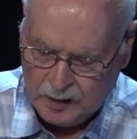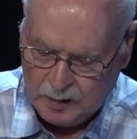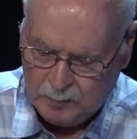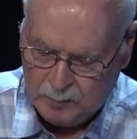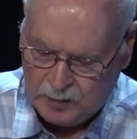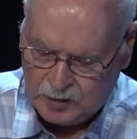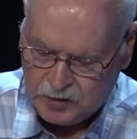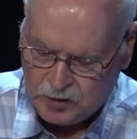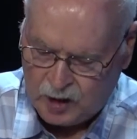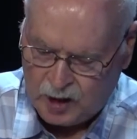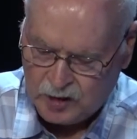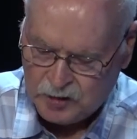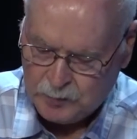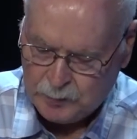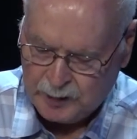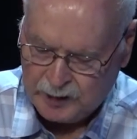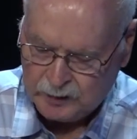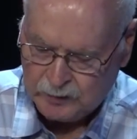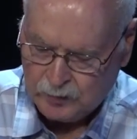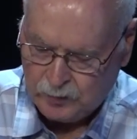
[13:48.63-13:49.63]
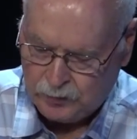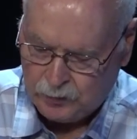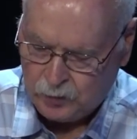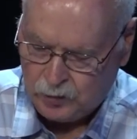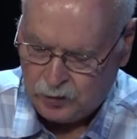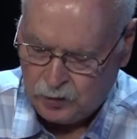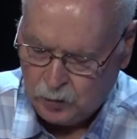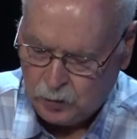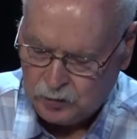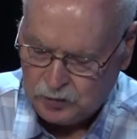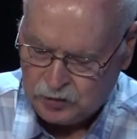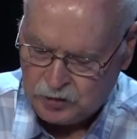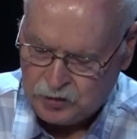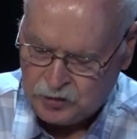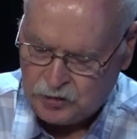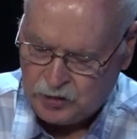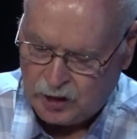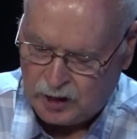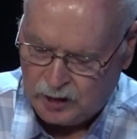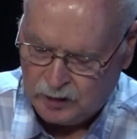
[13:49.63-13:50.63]
Besides being the third
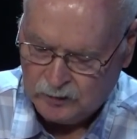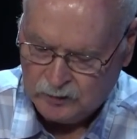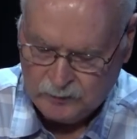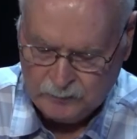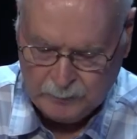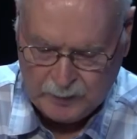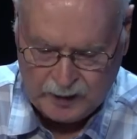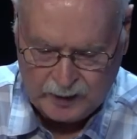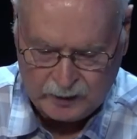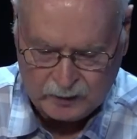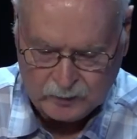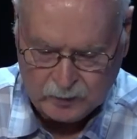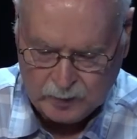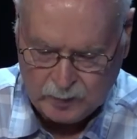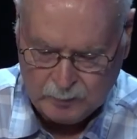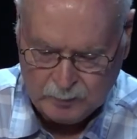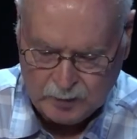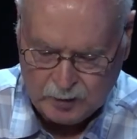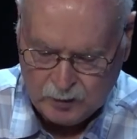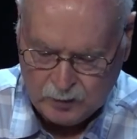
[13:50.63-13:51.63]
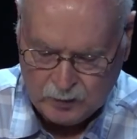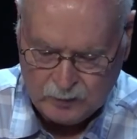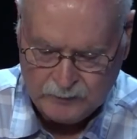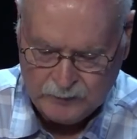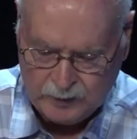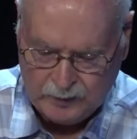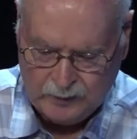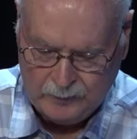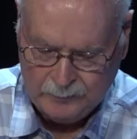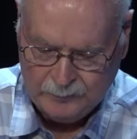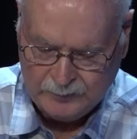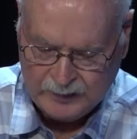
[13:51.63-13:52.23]
oldest child of Michael and Minerva,